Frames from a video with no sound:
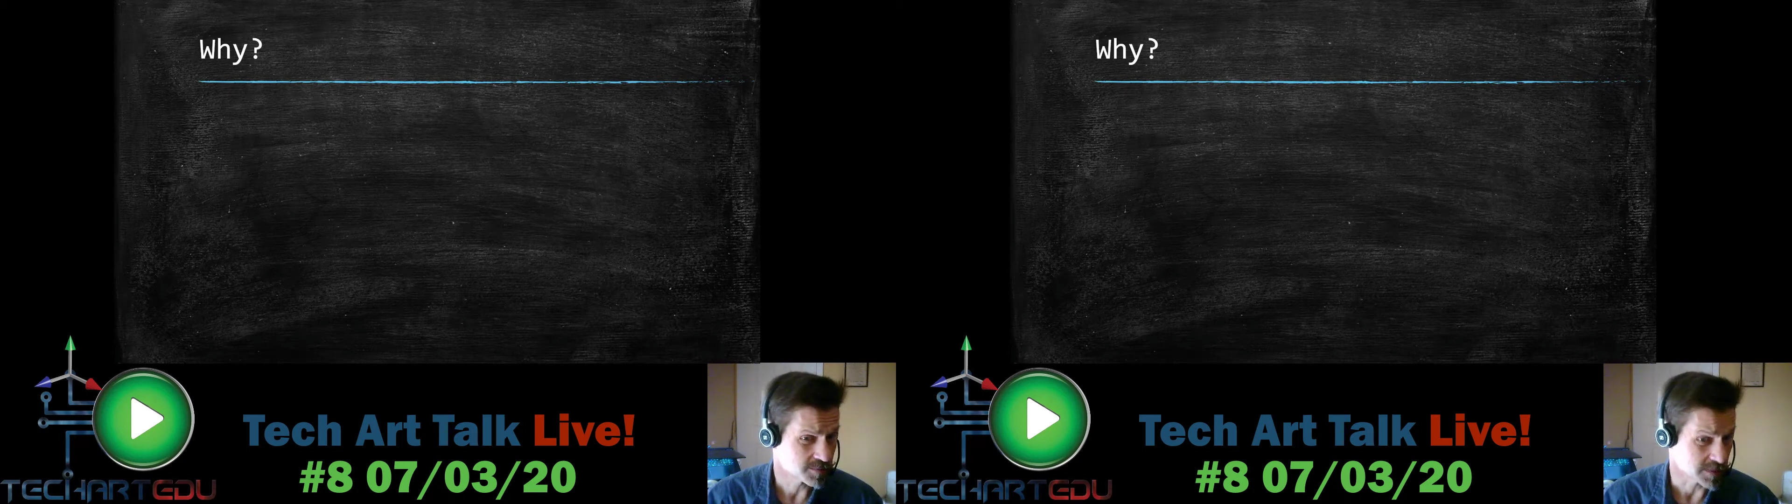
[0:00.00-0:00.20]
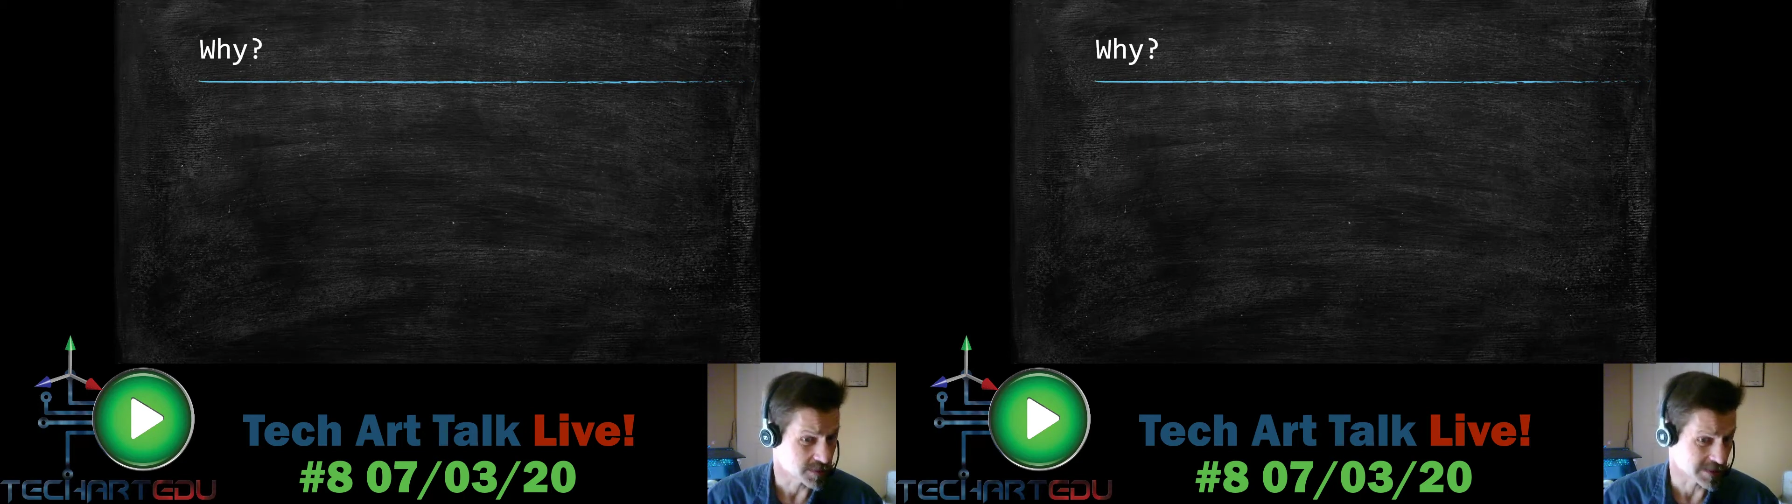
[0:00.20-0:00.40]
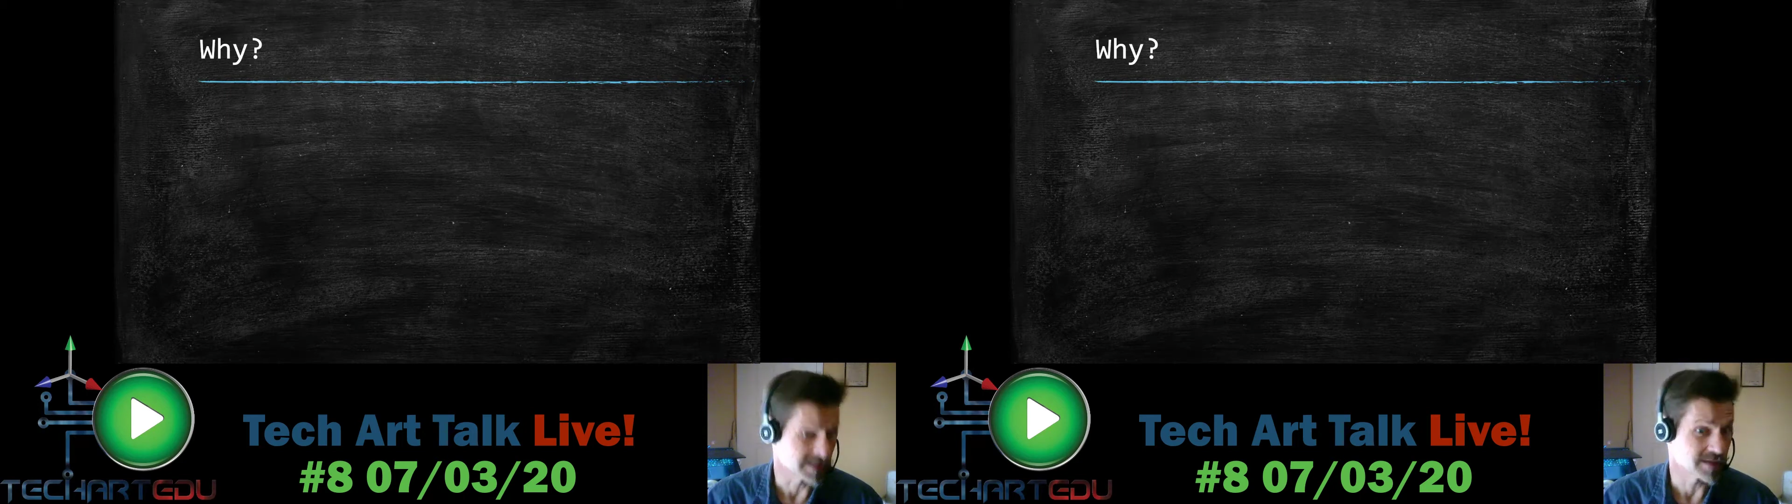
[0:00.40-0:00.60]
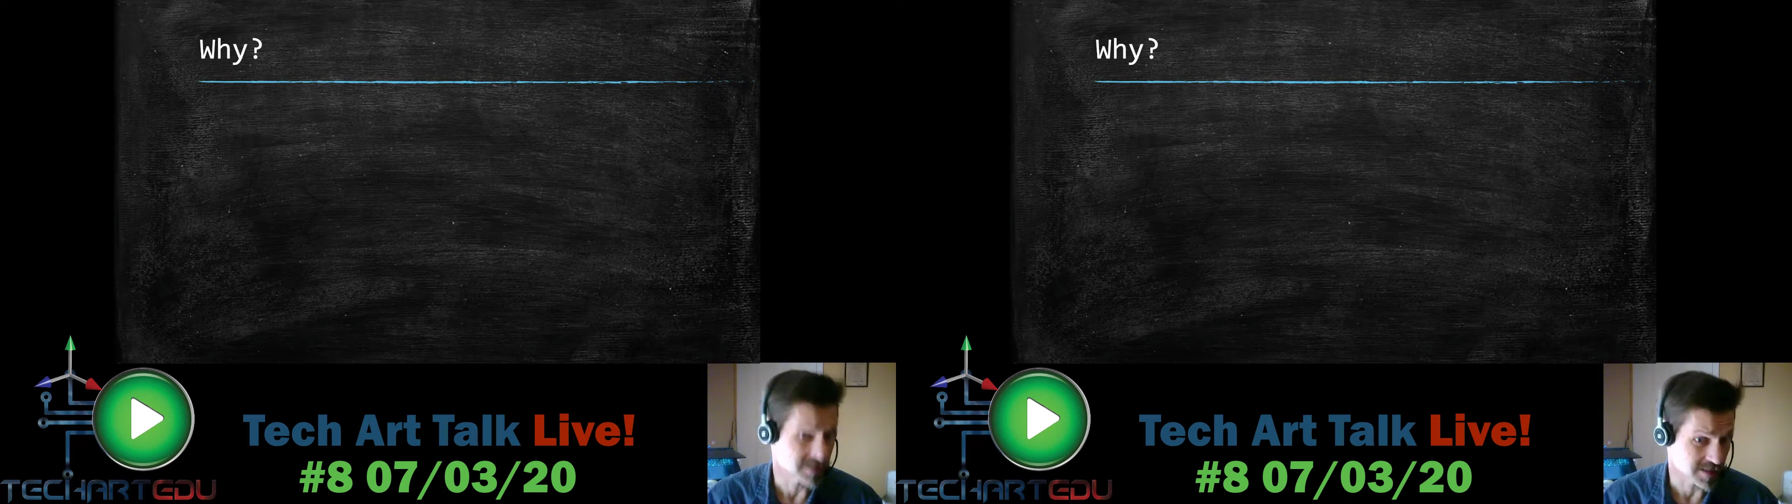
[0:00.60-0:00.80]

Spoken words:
Yes,